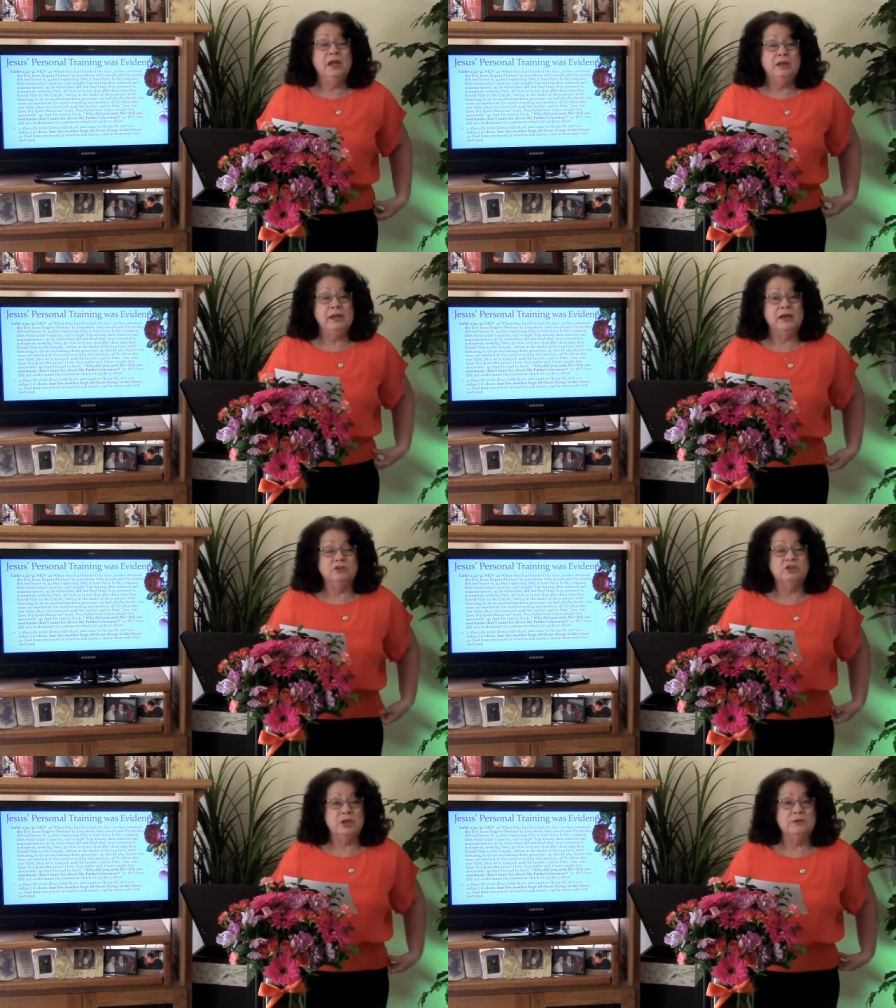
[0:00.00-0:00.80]
Yeah,
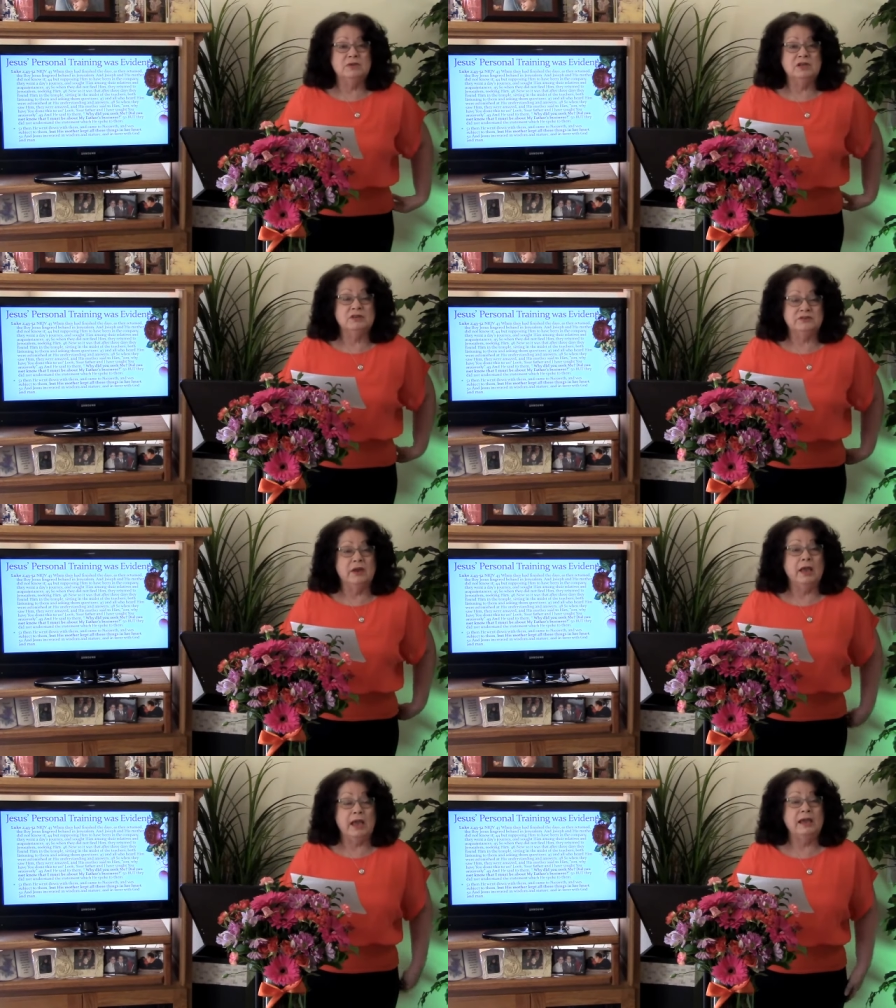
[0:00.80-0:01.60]
she was
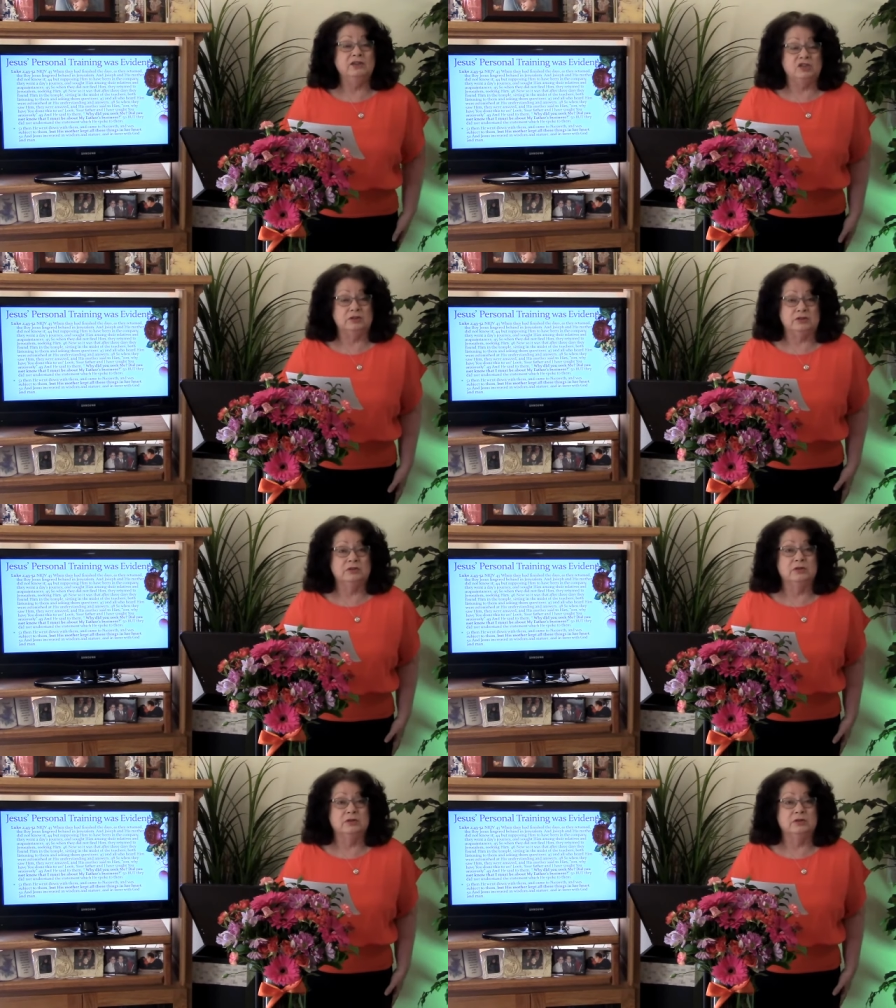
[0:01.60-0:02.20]
anxious.